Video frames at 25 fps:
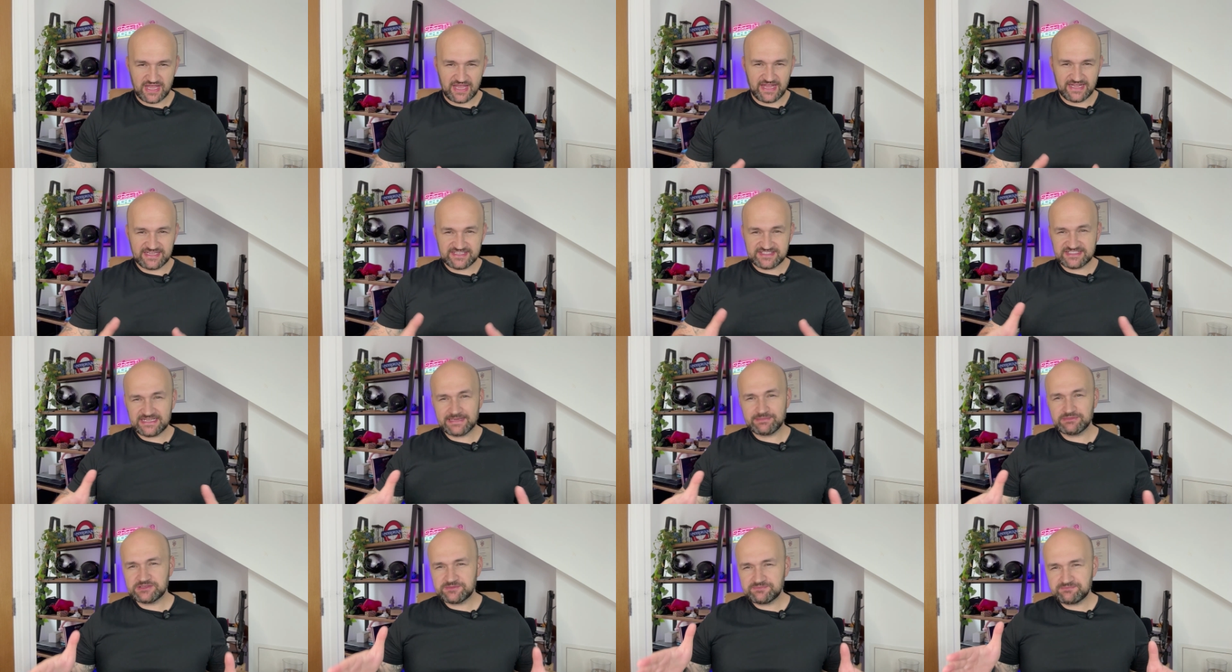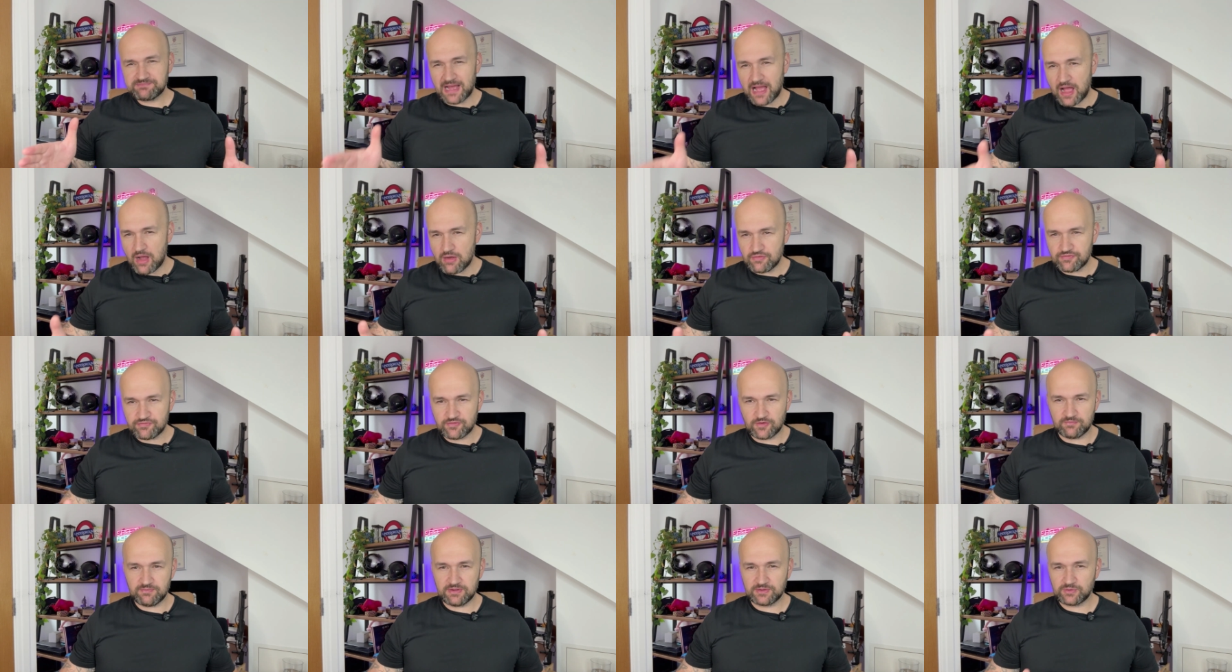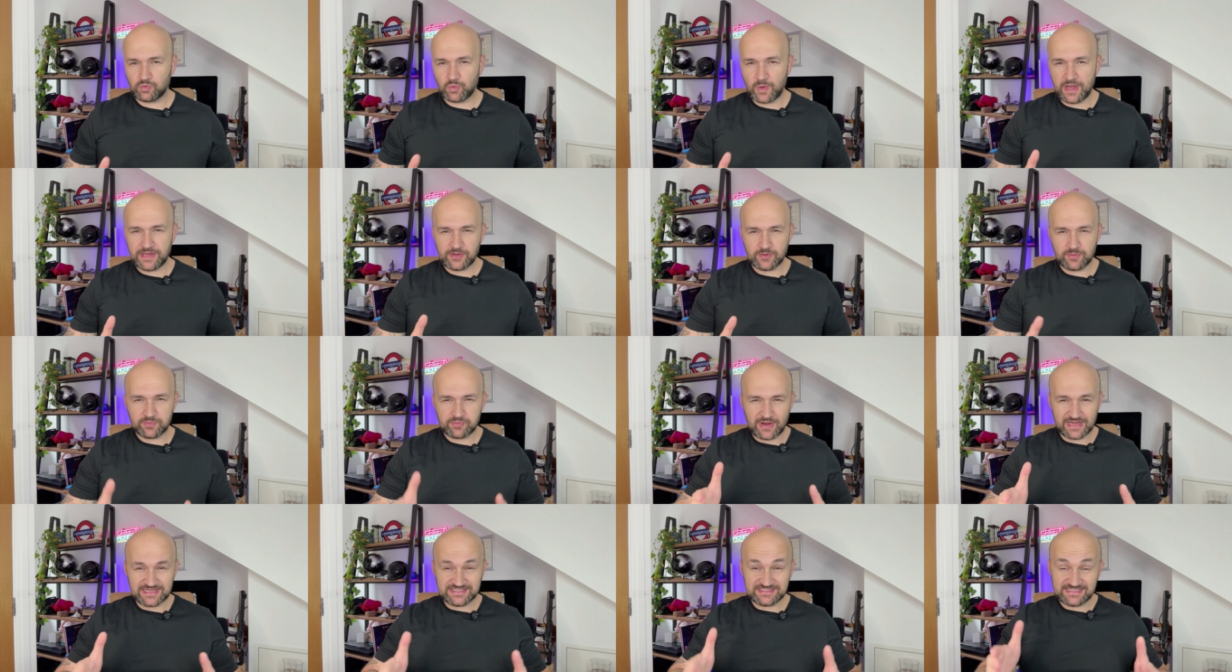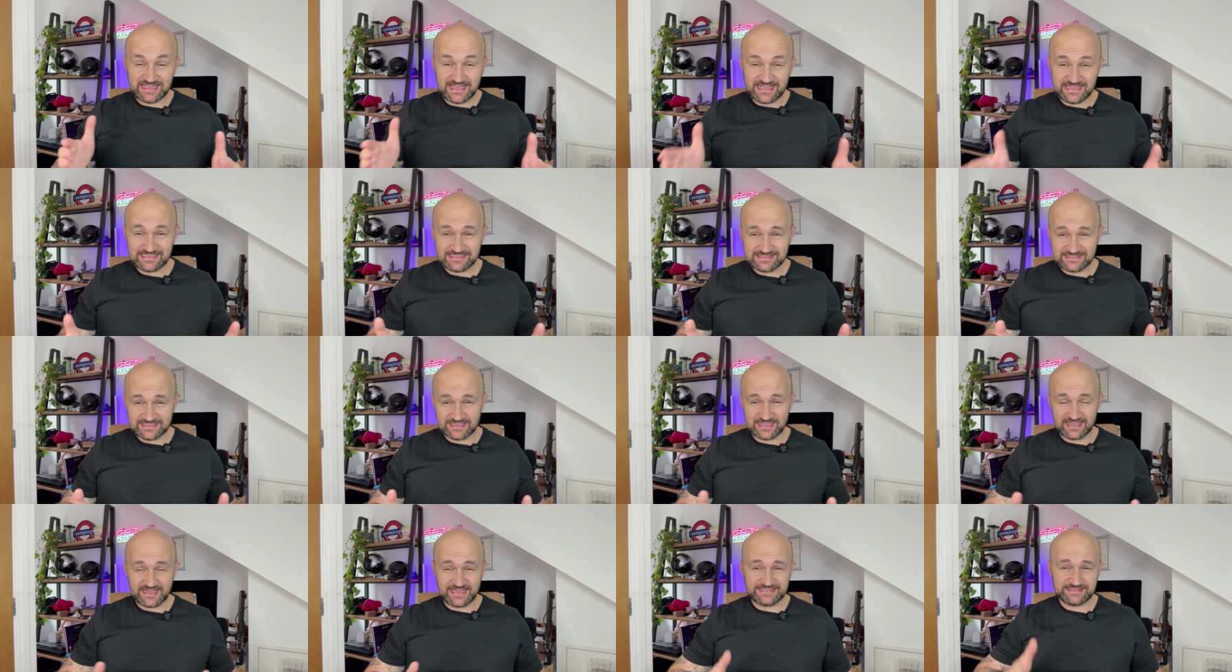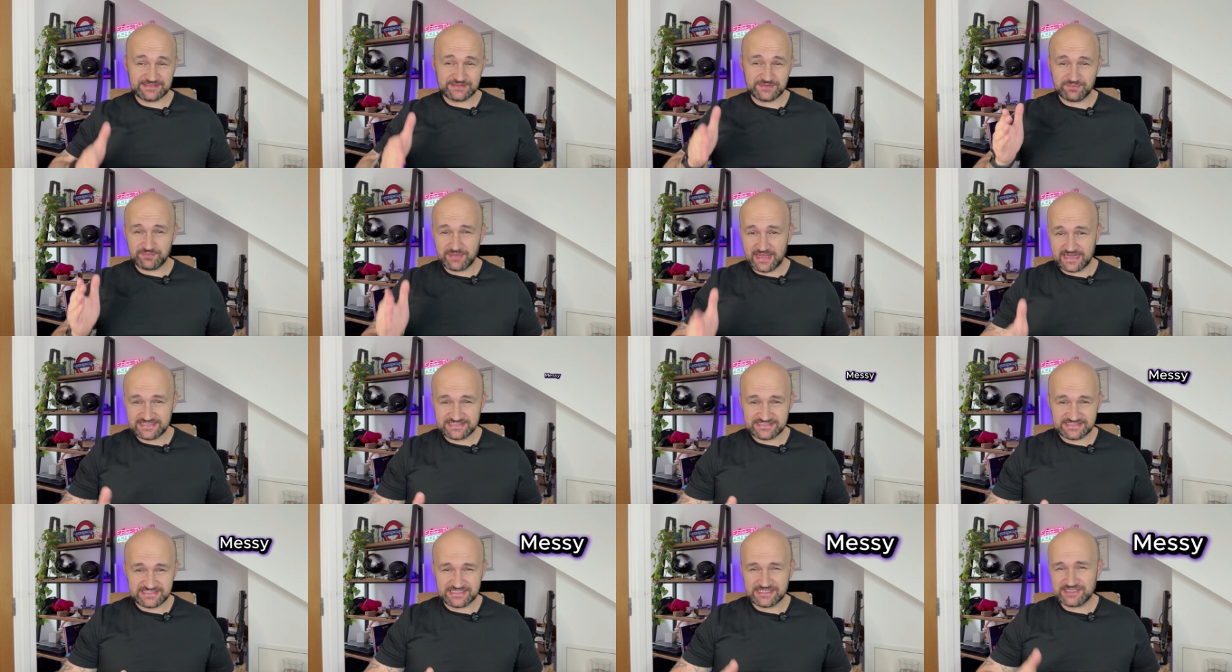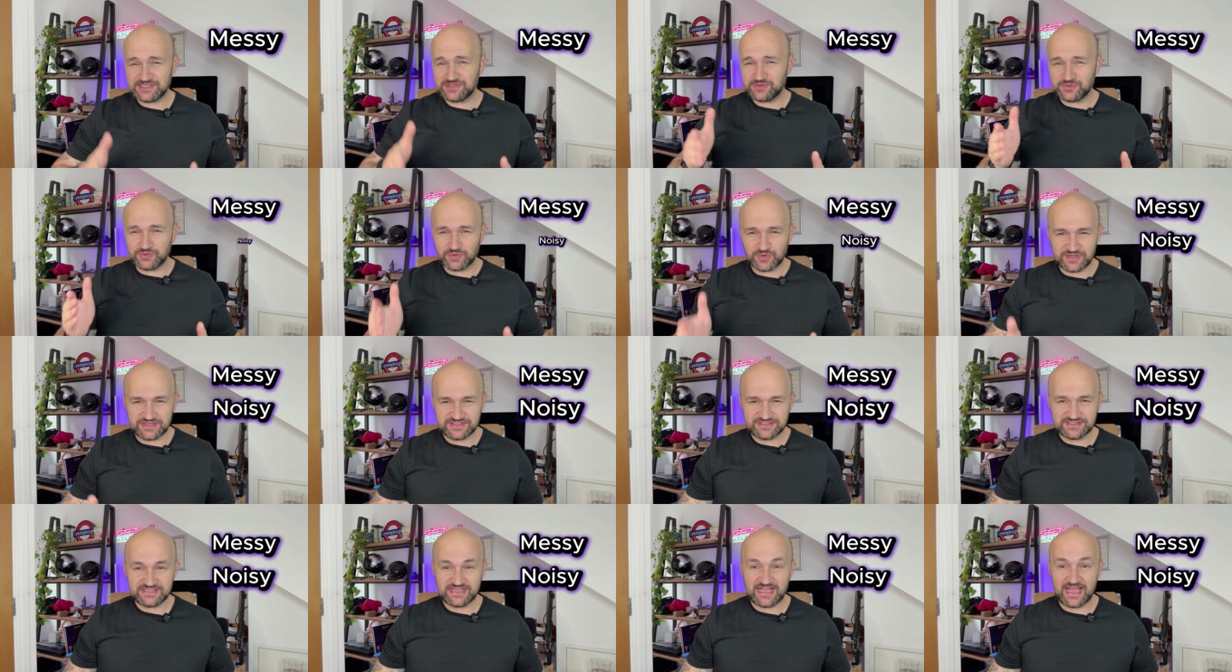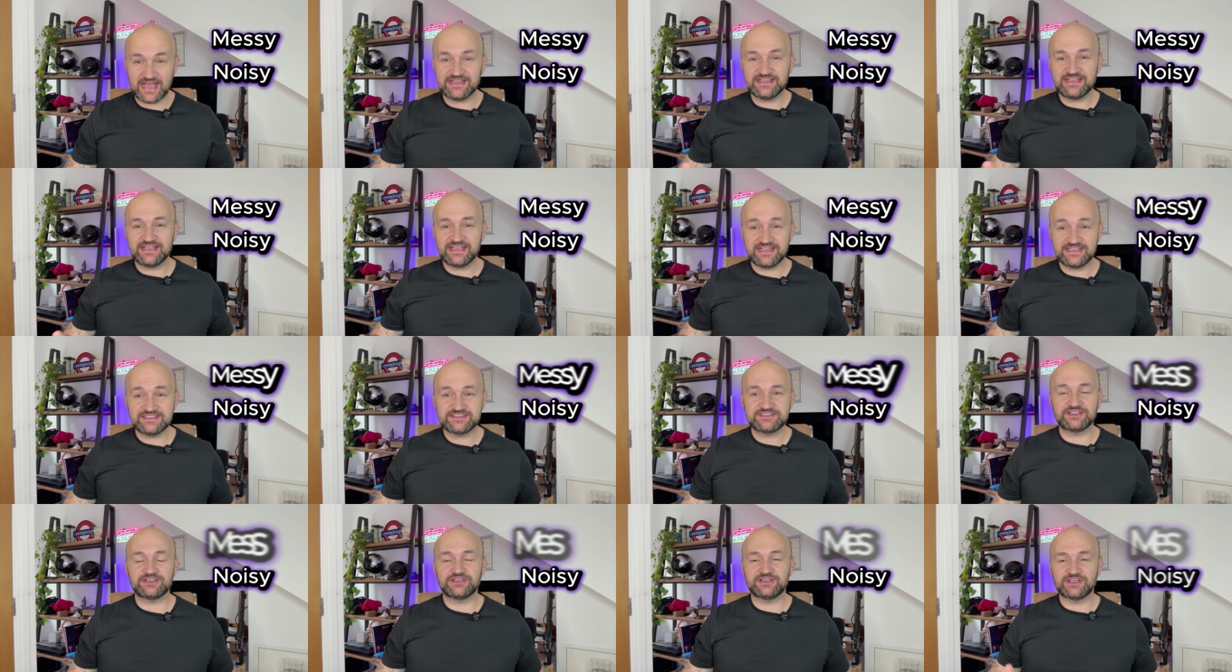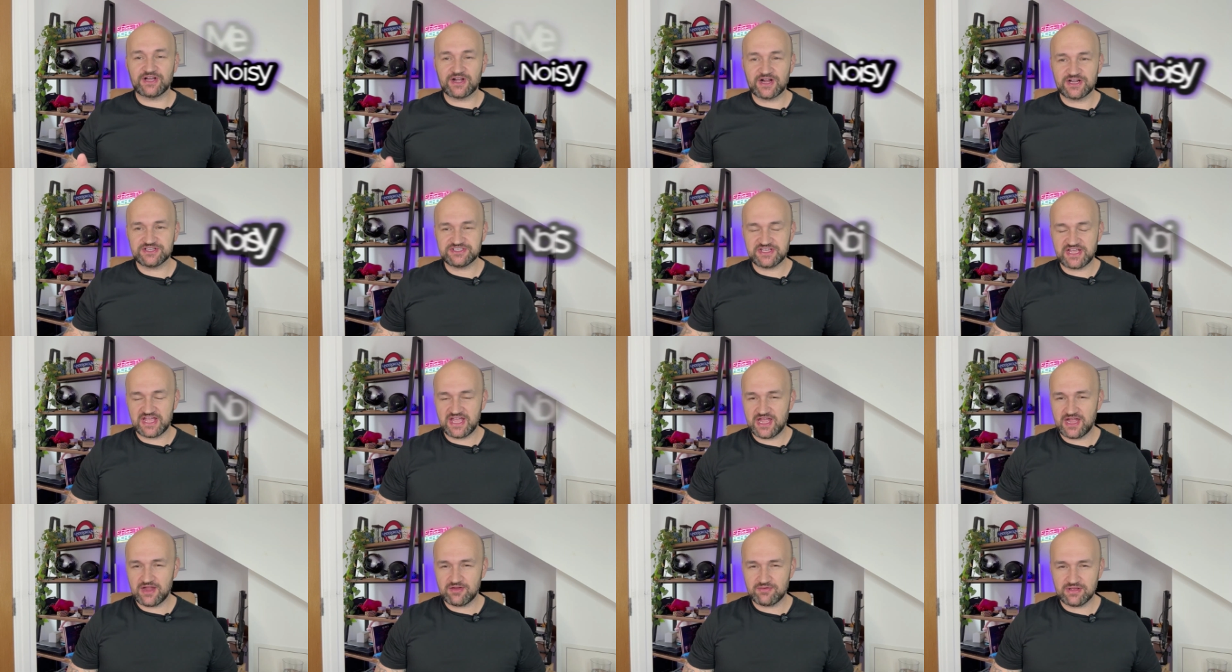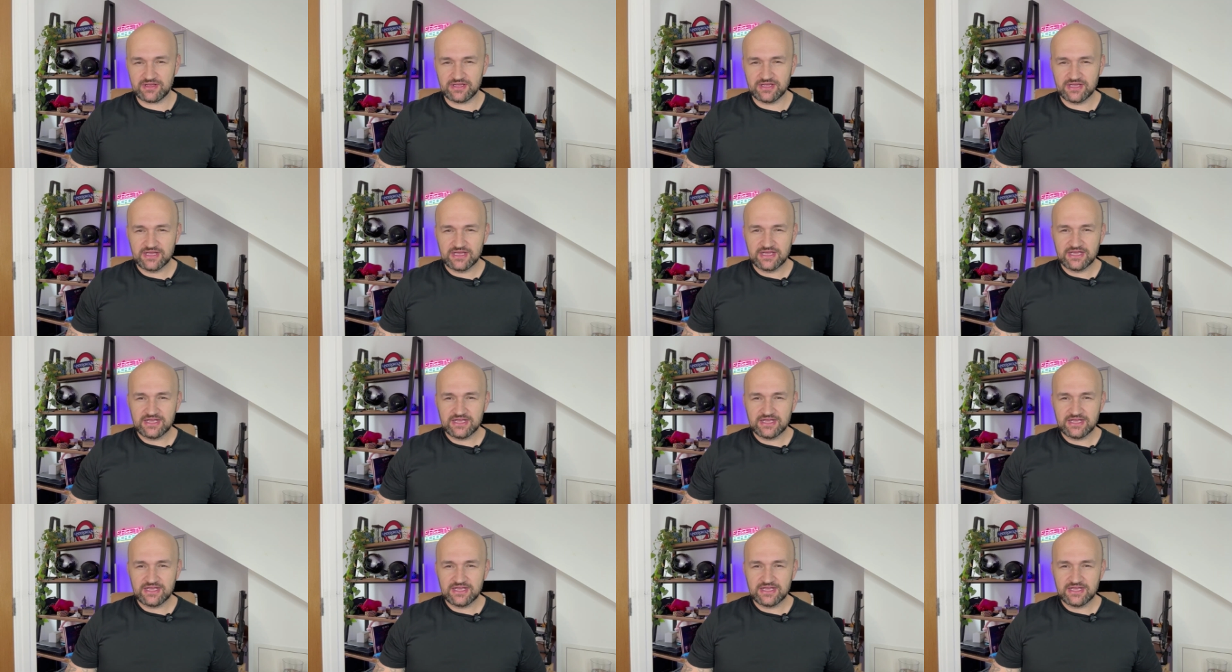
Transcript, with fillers: It seems powerful, but when you press enter, it's messy, noisy, and hits a large area,